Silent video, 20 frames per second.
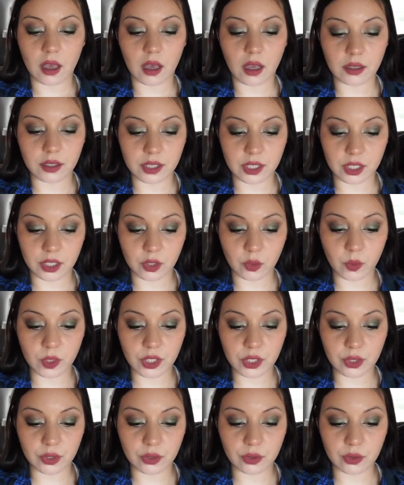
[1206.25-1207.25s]
Until we
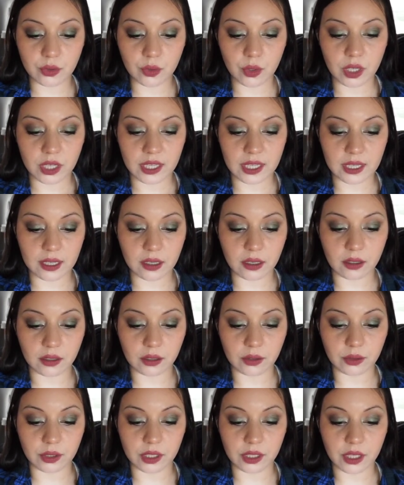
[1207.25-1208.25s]
do, he
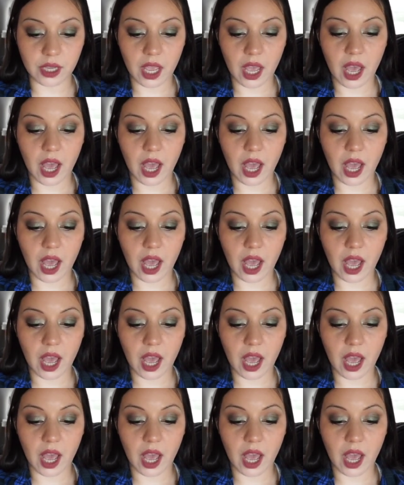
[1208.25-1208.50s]
concluded,